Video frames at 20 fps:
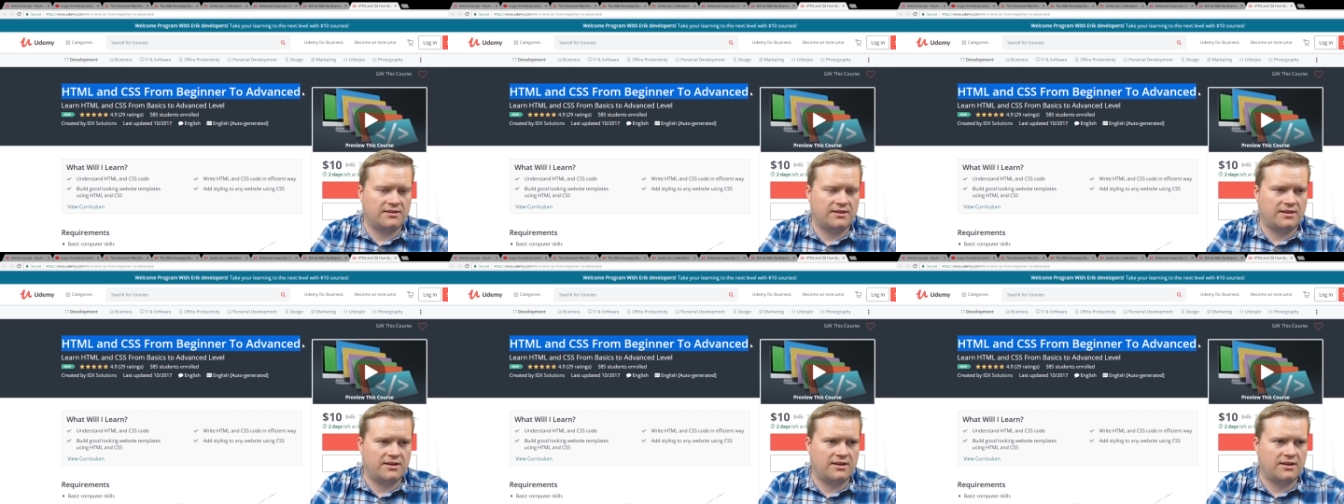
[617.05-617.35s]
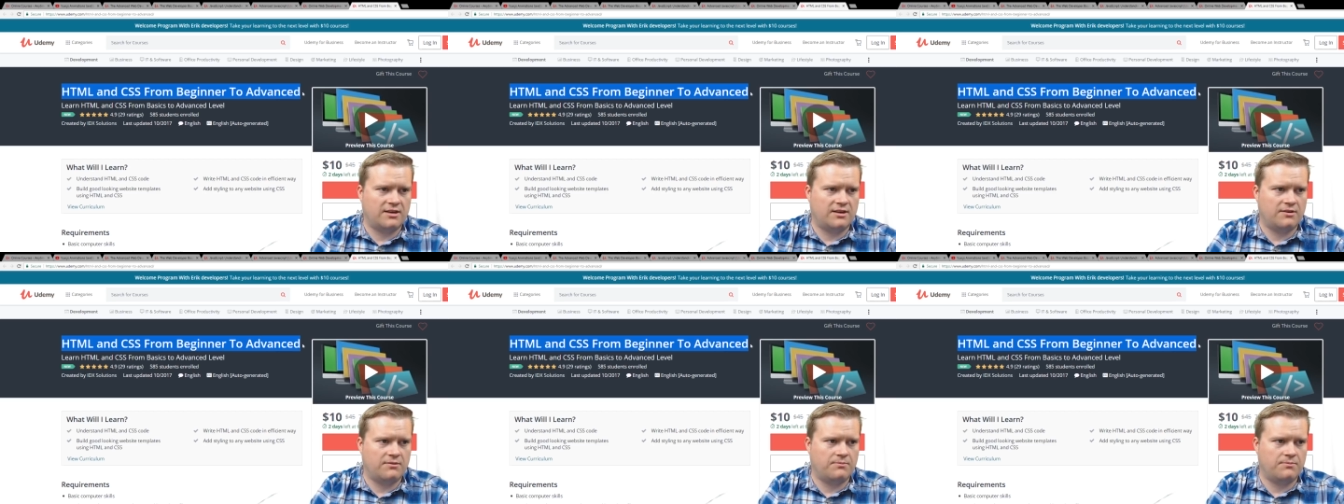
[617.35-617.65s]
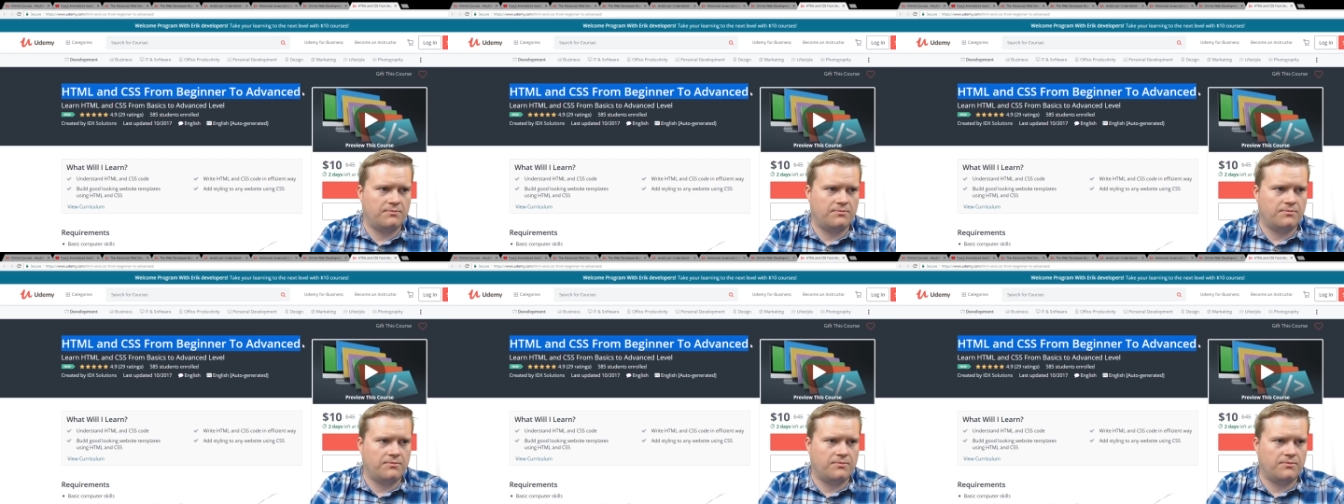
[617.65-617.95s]

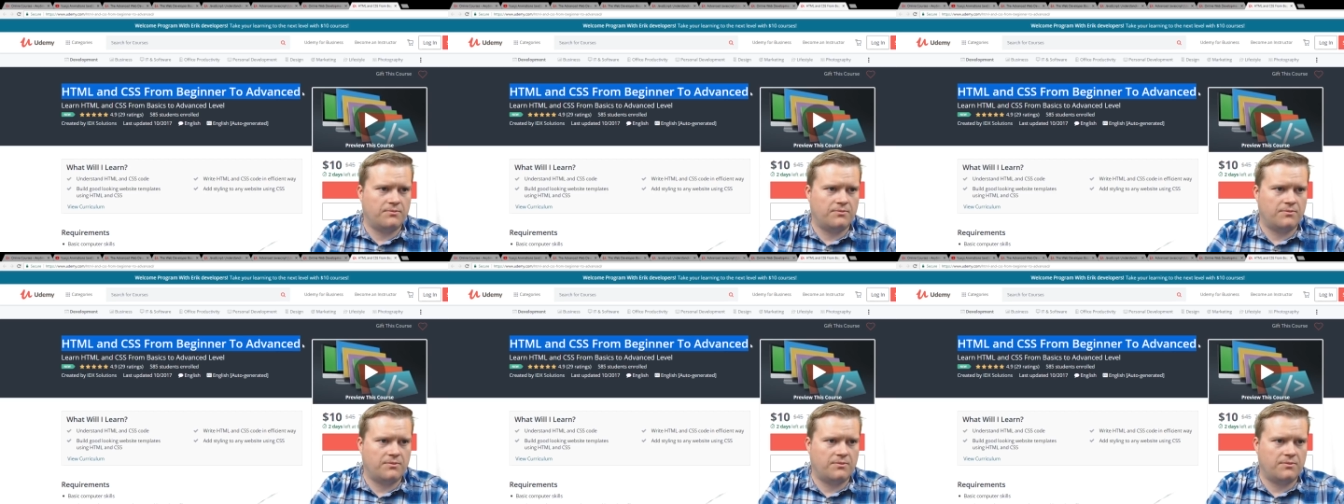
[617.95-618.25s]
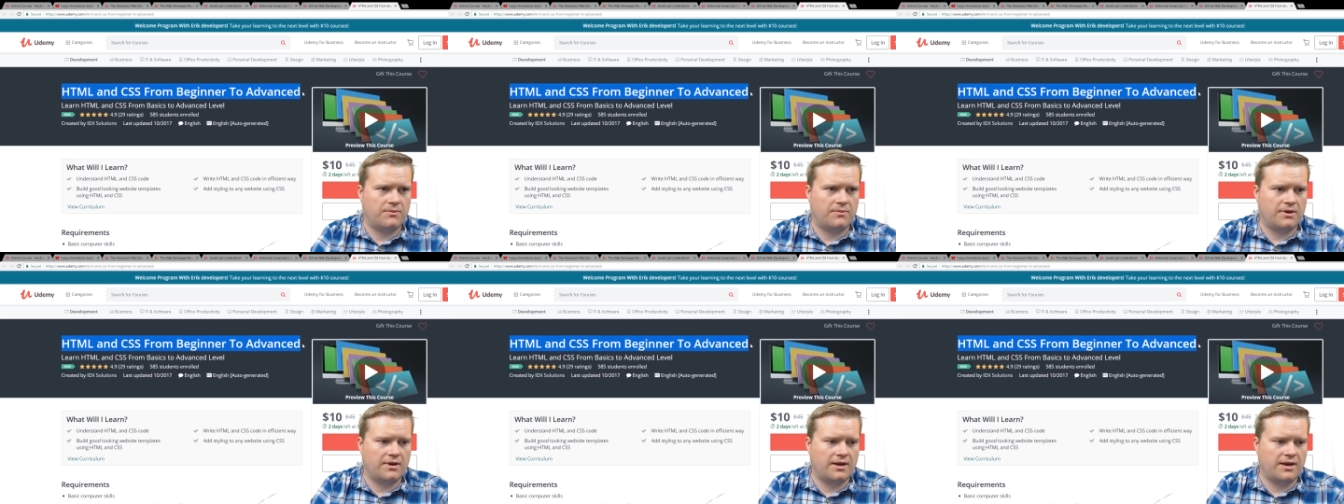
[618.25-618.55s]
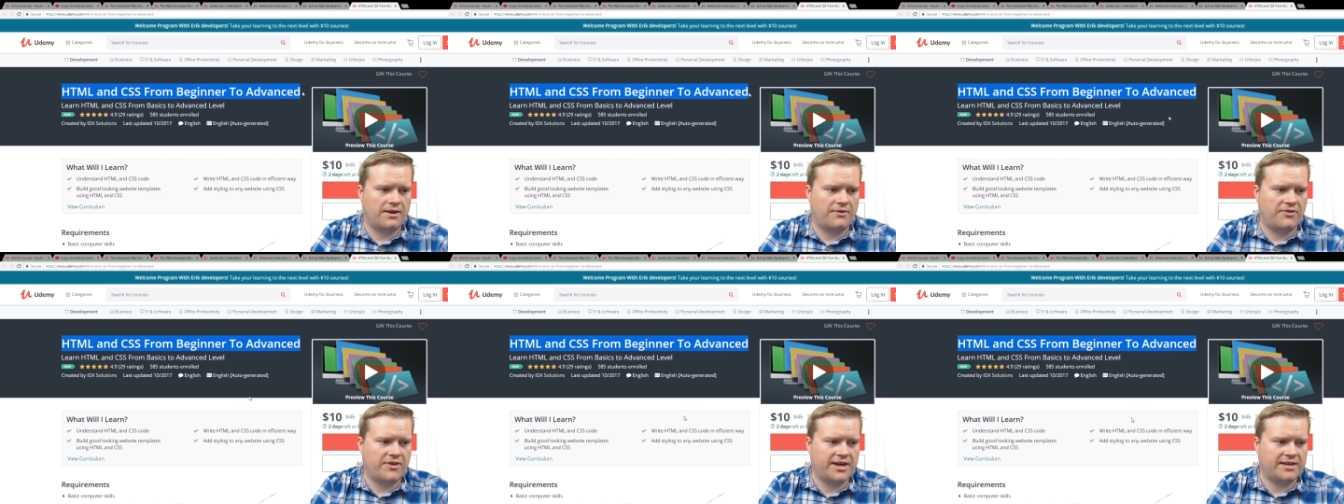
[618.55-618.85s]
Um,
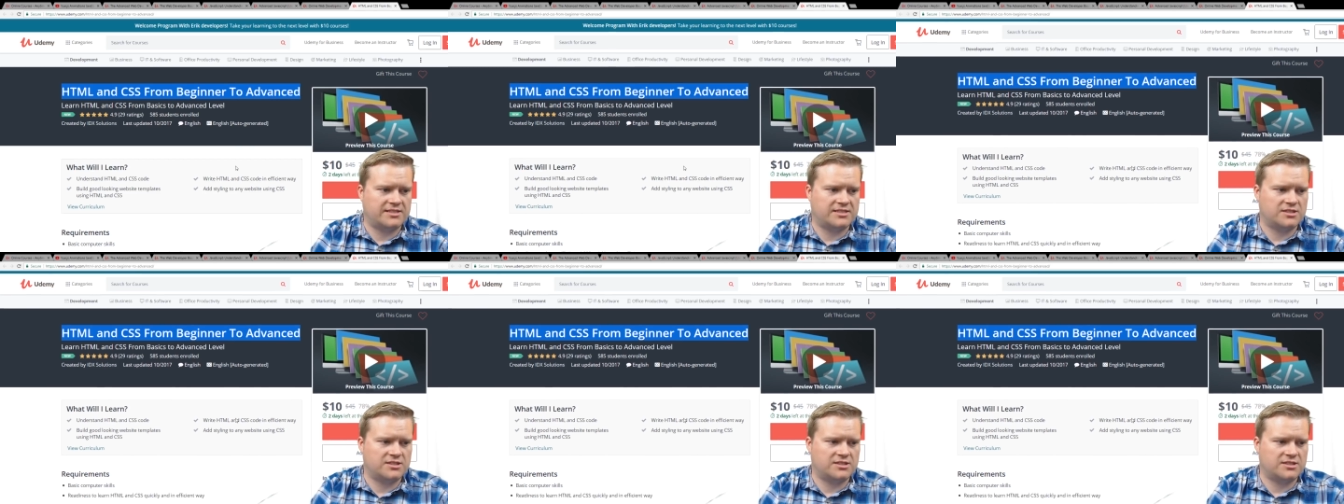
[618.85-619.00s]
that's